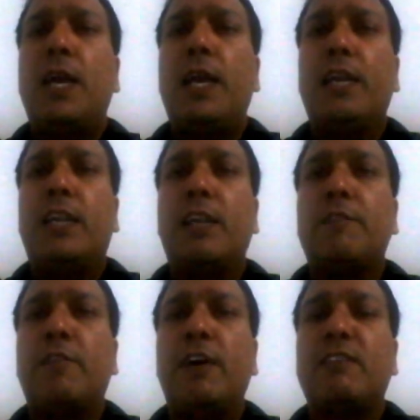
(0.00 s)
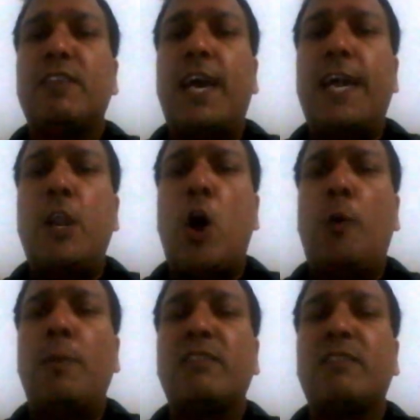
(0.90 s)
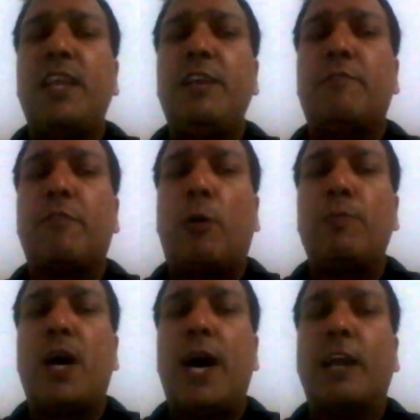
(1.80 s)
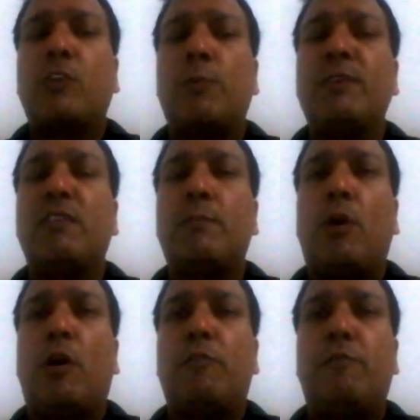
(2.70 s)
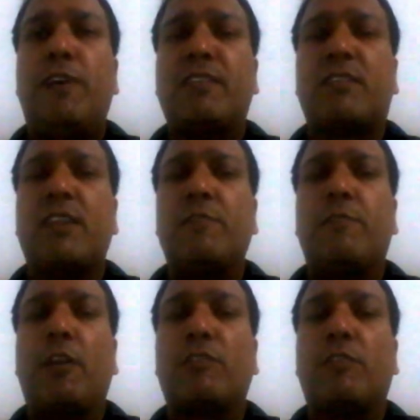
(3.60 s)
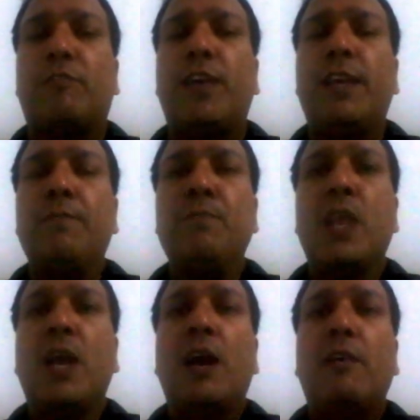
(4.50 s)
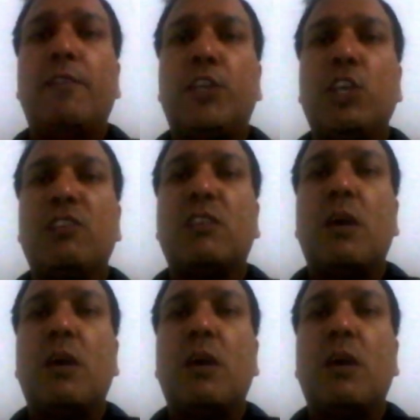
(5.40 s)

It differs enormously from the atomism of Western philosophy, which is